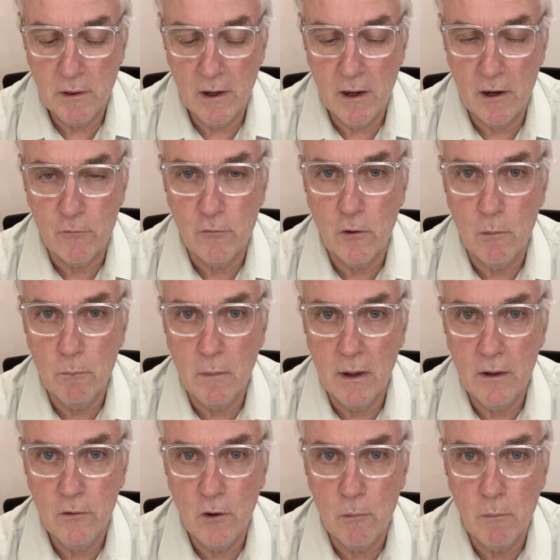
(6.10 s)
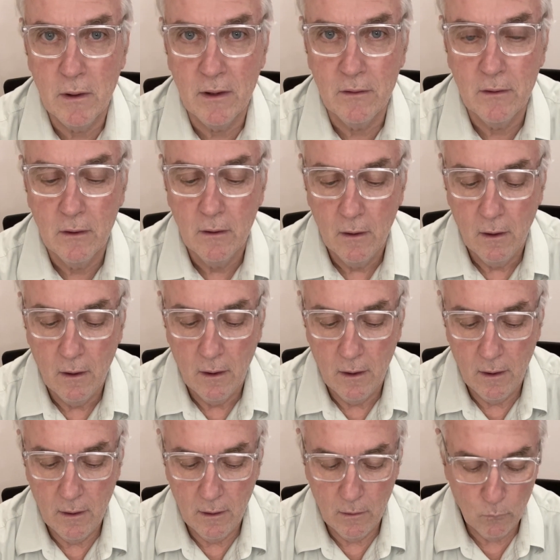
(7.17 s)
Hart from Endomed.
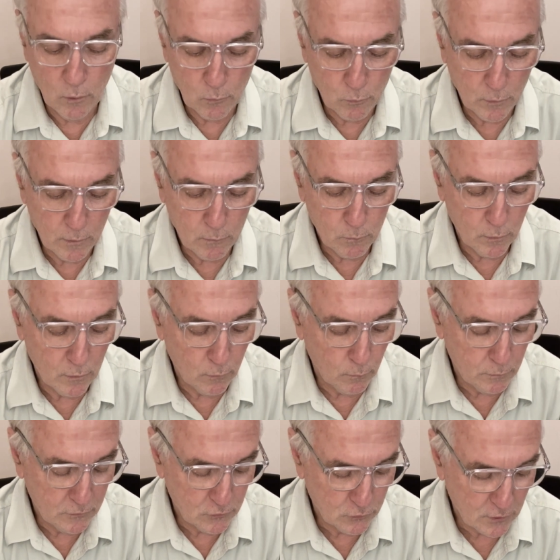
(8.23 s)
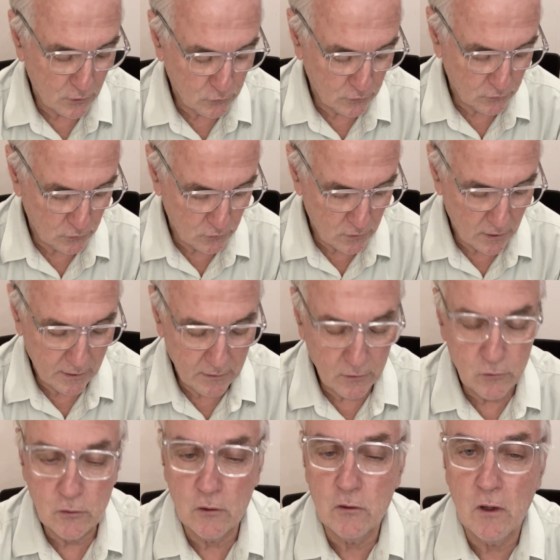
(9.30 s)
What we will be discussing today
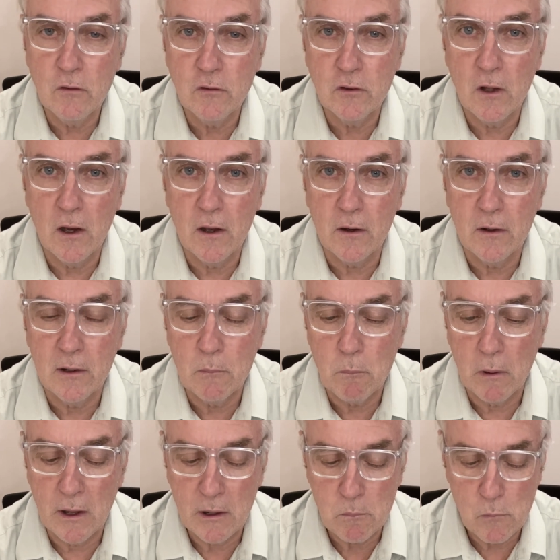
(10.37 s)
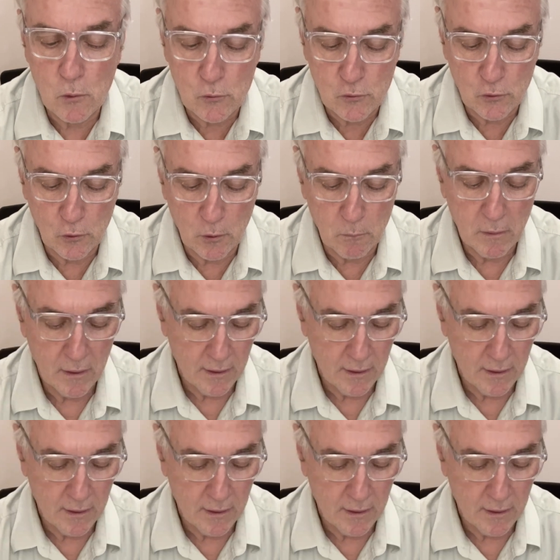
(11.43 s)
is the Sengstaken and Blakemore tube.